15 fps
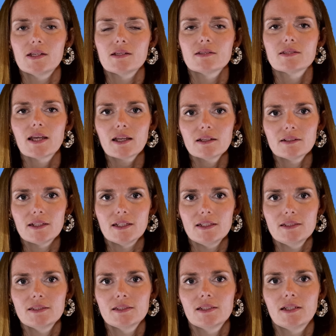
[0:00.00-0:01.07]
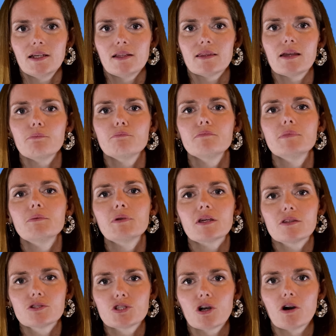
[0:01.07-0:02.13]
Secondly, they mimic
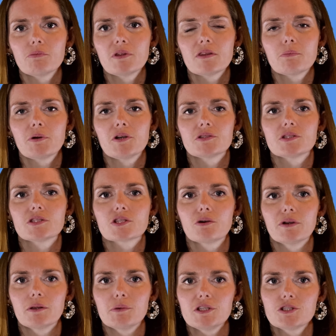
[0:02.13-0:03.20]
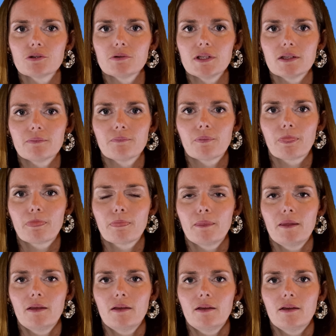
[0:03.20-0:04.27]
the job that the person's going to be doing.
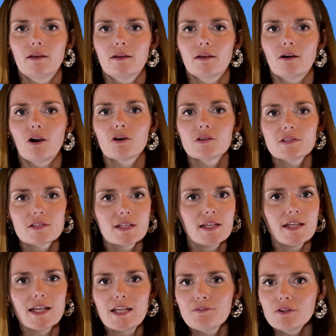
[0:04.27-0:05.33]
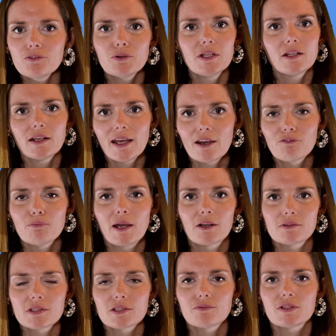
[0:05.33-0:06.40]
Honestly, even if we didn't have
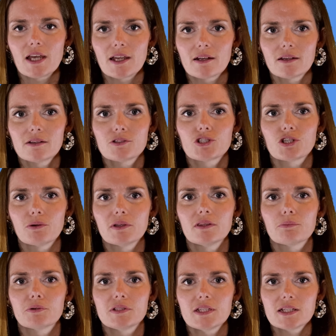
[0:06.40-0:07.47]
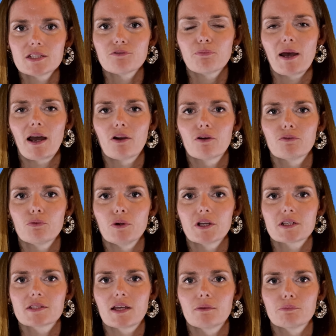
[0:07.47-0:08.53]
mountains of data showing the predictive power of
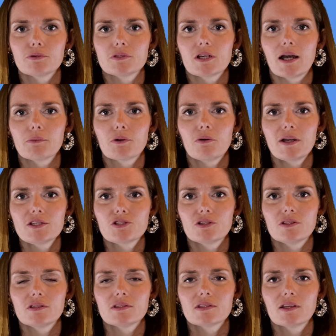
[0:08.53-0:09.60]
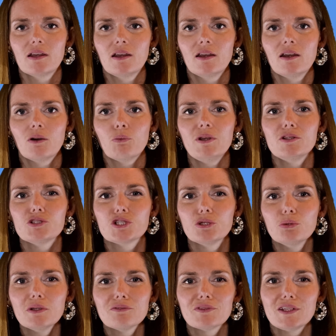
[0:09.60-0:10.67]
work sample type questions, we
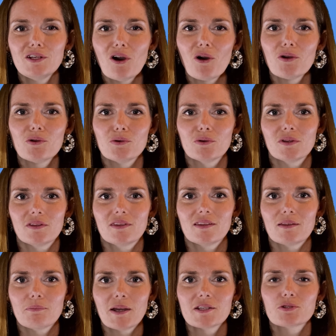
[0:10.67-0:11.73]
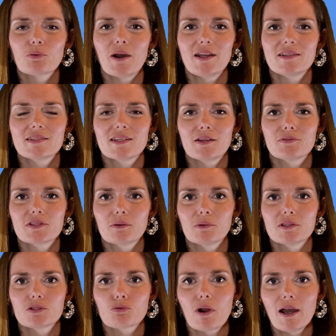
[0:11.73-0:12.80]
intuitively know that the best way to see if
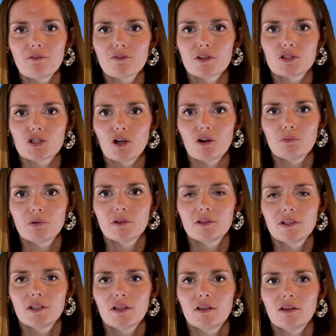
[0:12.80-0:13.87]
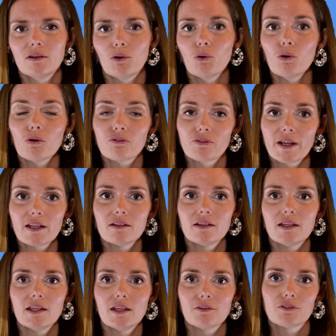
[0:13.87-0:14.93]
someone's right for the job, or
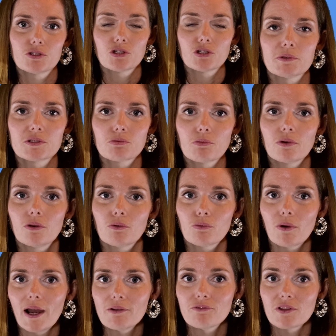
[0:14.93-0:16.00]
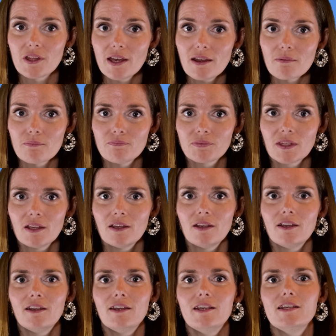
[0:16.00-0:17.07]
frankly, if the is right for them,
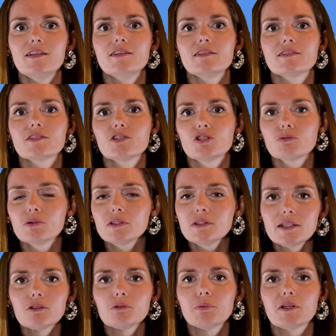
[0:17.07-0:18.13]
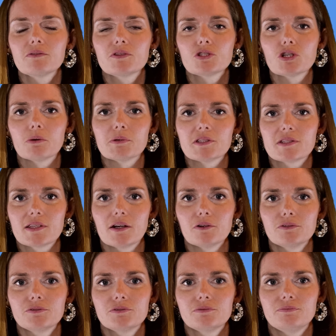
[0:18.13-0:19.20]
is to do a little bit of the job
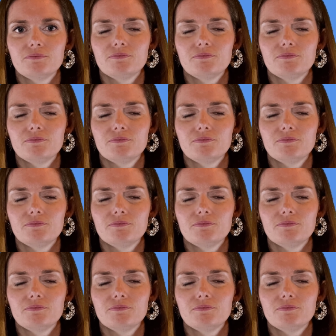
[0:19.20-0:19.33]
itself.